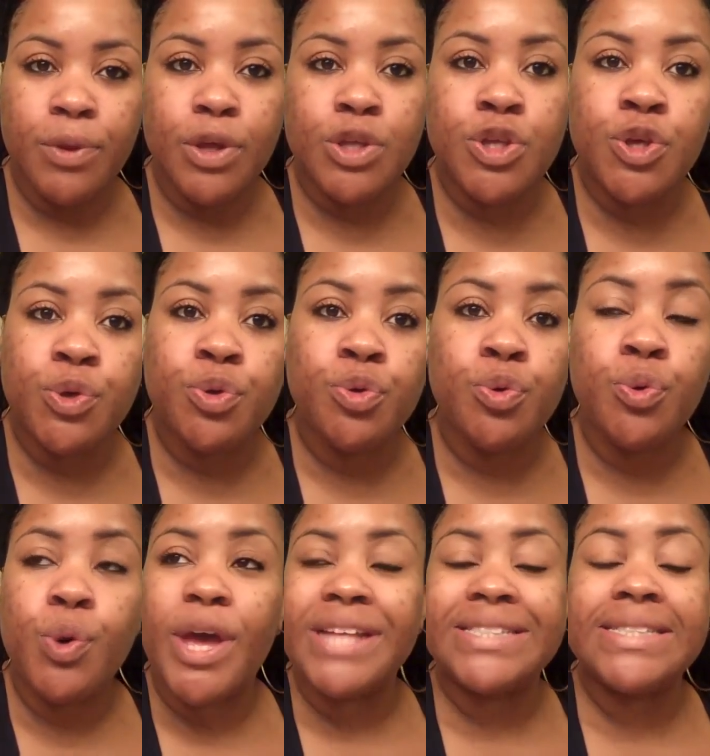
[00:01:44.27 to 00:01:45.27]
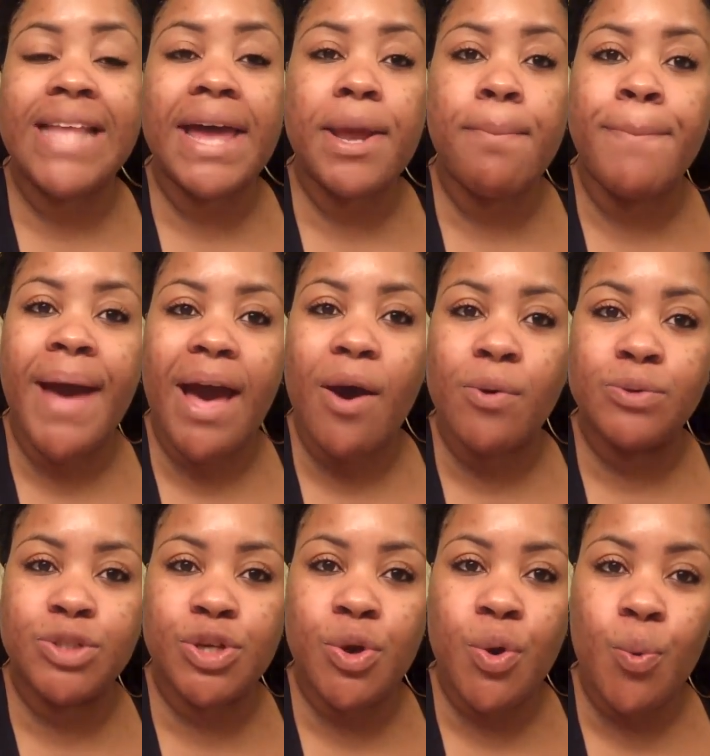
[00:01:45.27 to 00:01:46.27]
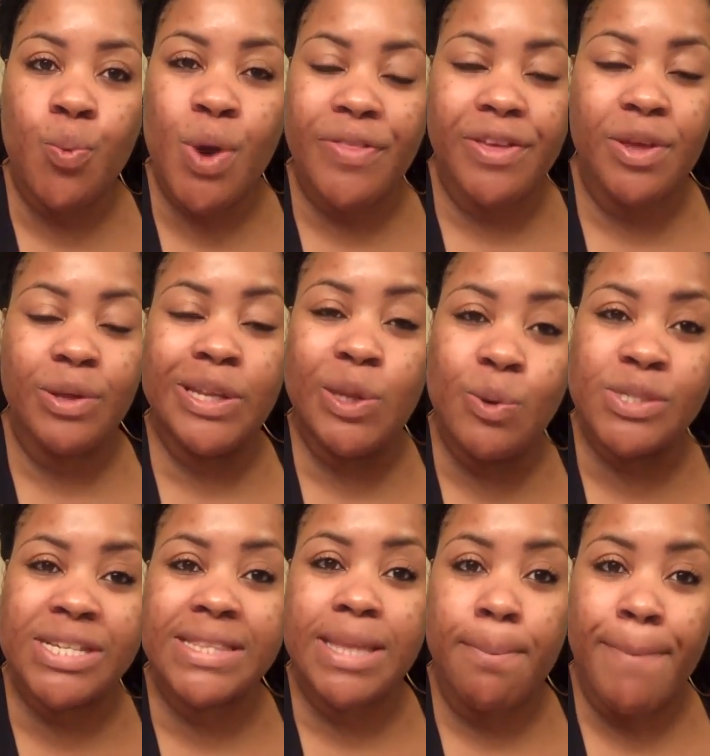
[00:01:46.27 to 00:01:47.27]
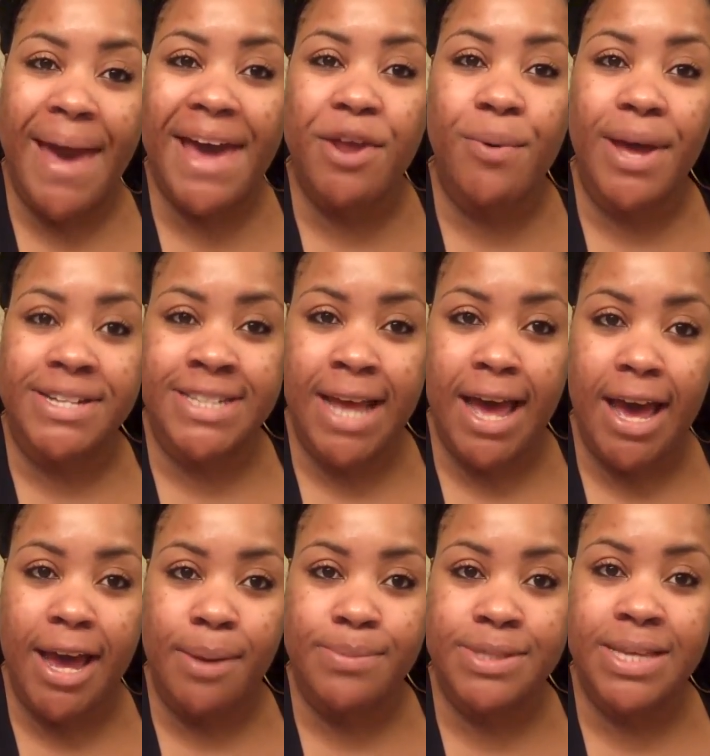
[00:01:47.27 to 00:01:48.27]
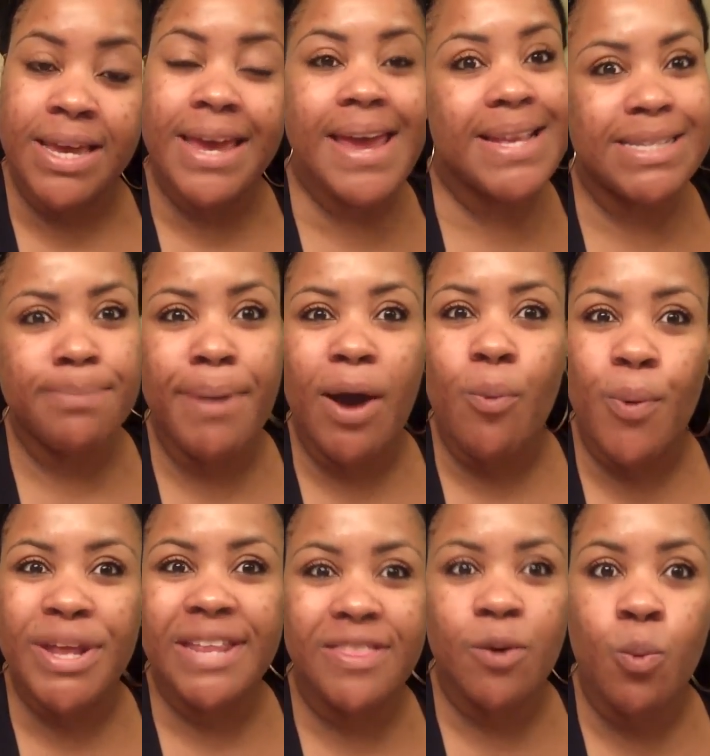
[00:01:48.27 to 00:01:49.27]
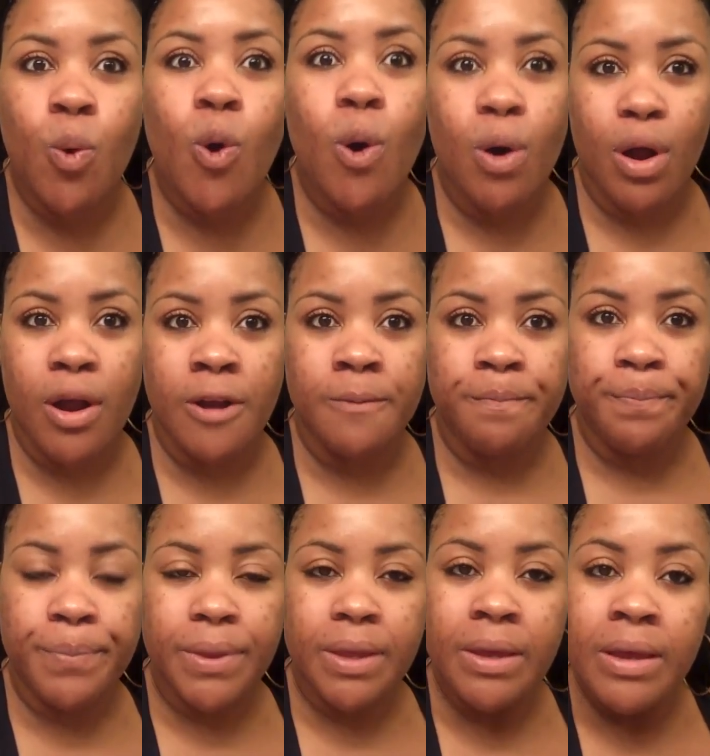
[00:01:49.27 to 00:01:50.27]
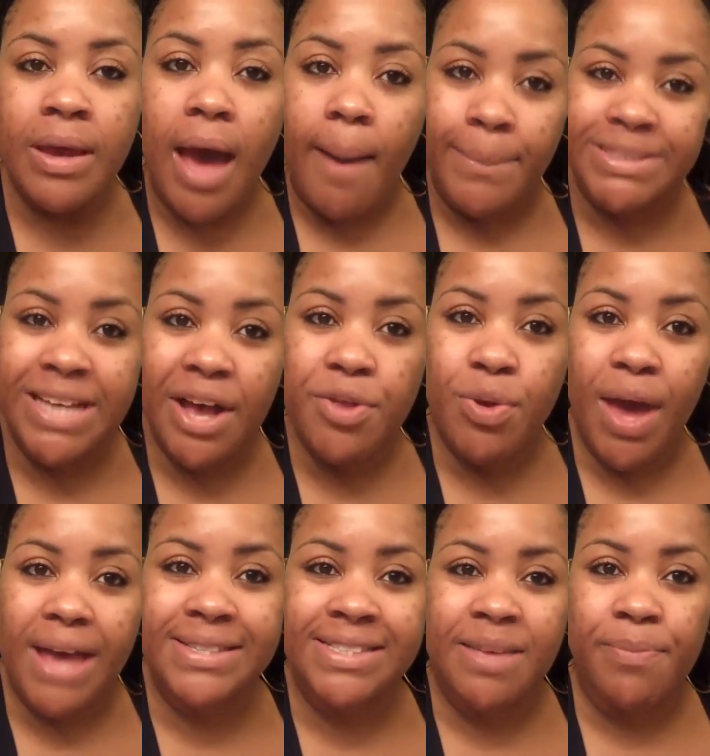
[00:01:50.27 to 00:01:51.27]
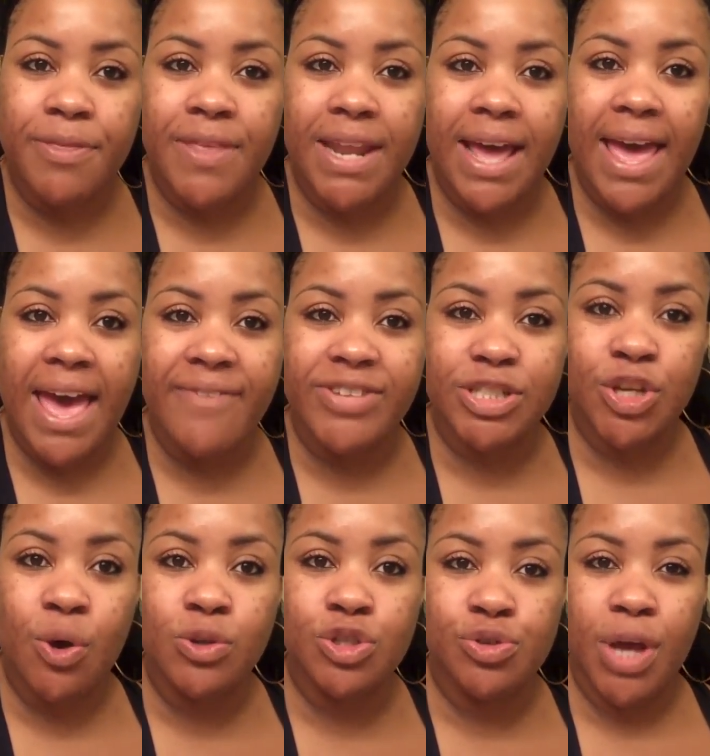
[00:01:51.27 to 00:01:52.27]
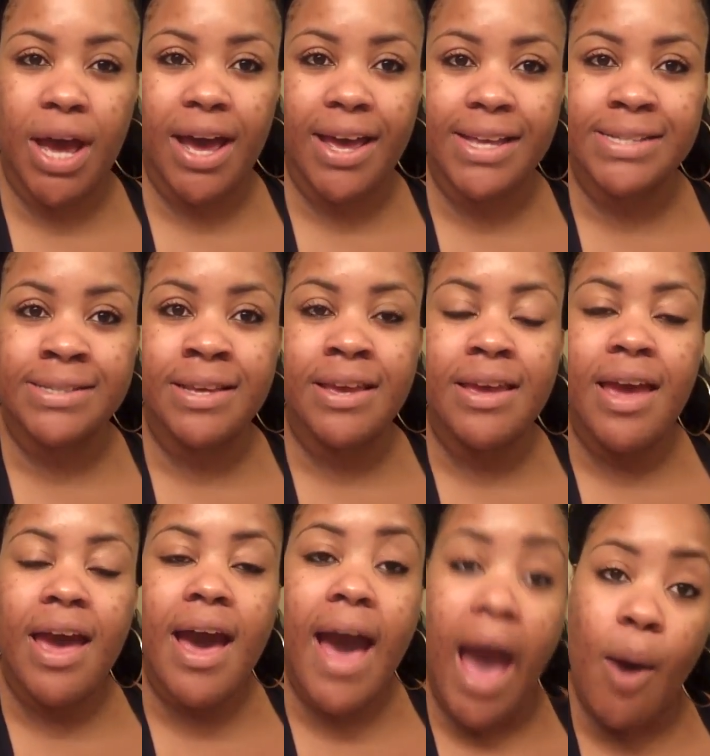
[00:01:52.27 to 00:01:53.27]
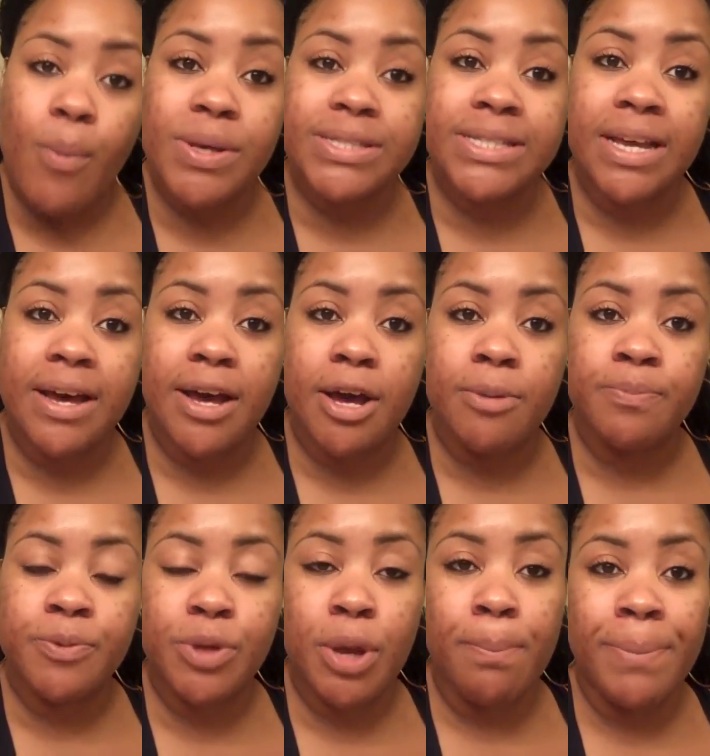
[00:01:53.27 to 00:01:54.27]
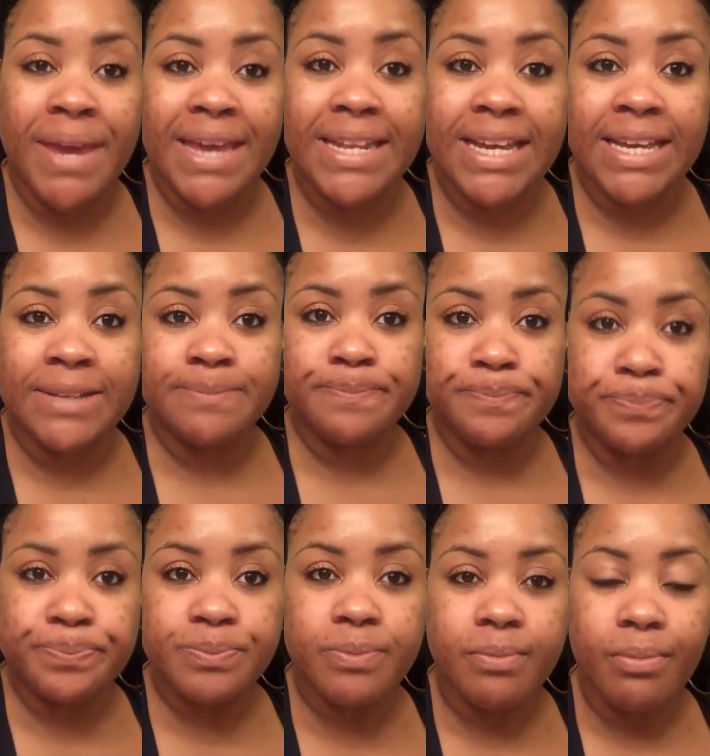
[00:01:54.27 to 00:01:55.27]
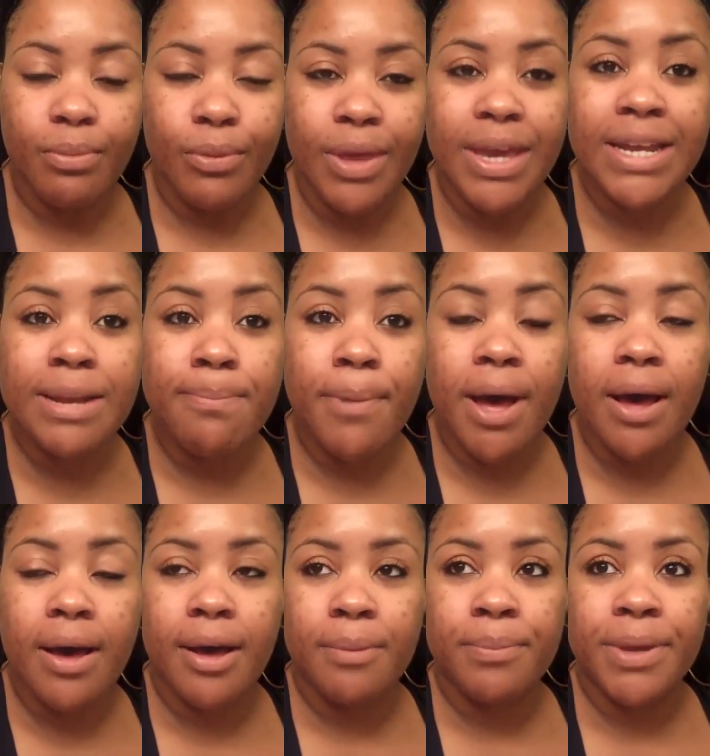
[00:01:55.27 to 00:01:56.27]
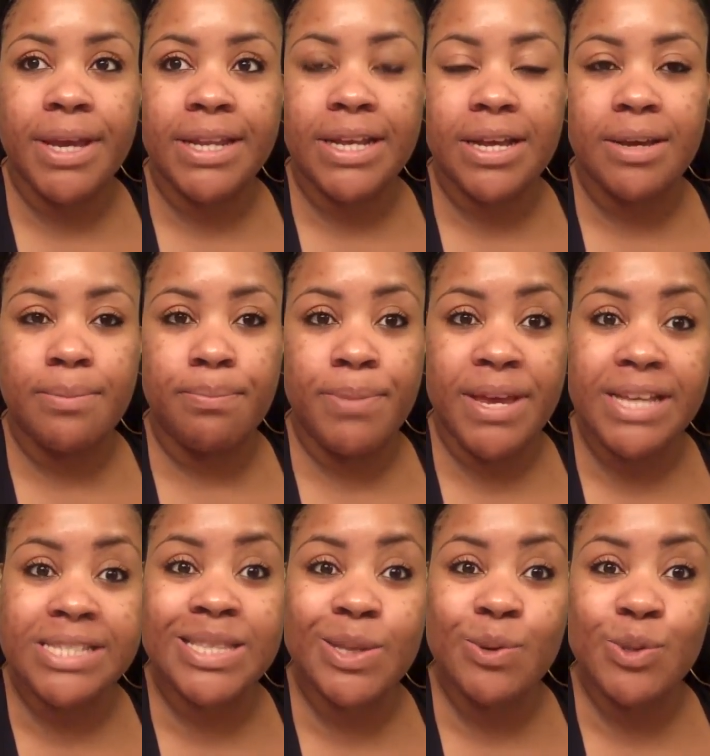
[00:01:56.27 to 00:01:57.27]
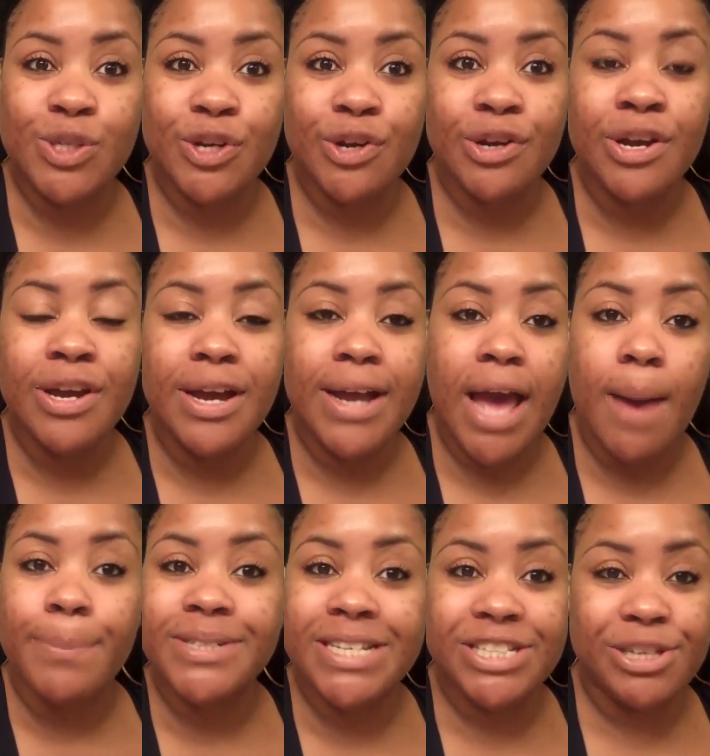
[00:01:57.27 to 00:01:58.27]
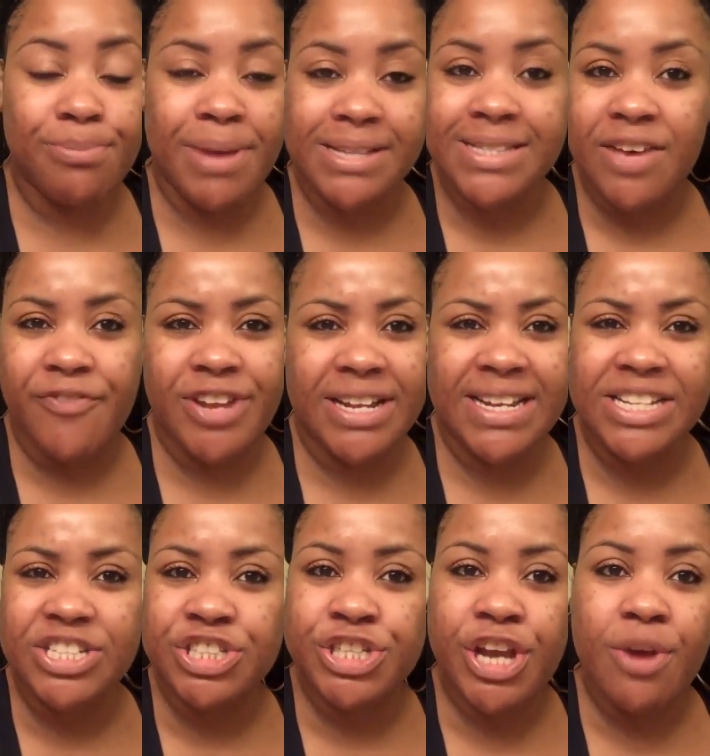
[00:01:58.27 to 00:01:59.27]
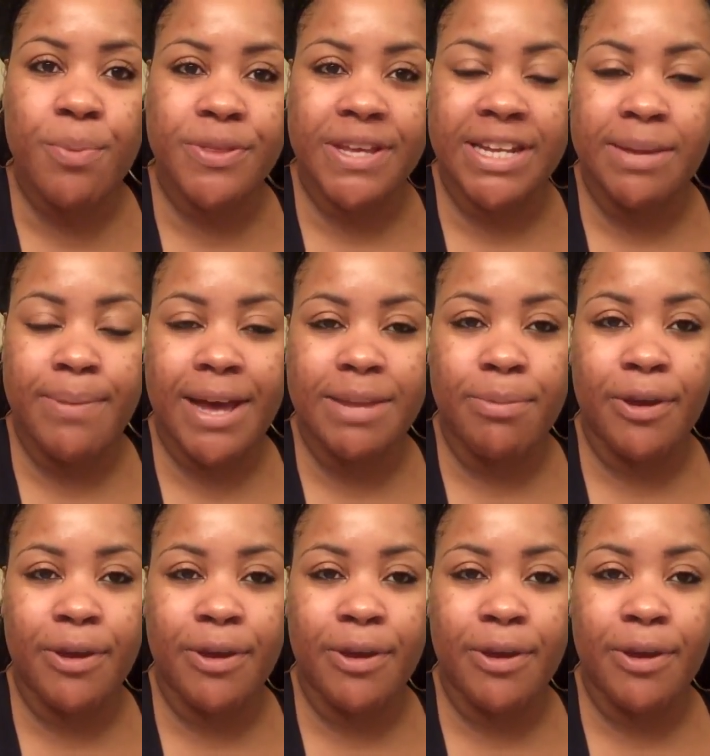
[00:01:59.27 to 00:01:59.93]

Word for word: You, it's not about whether you're losing the battle at times, it's about winning the war. I'm gonna tell you guys something that I haven't told you guys. I was um, competing in a um, in a Biggest Loser competition myself, and I didn't share with anybody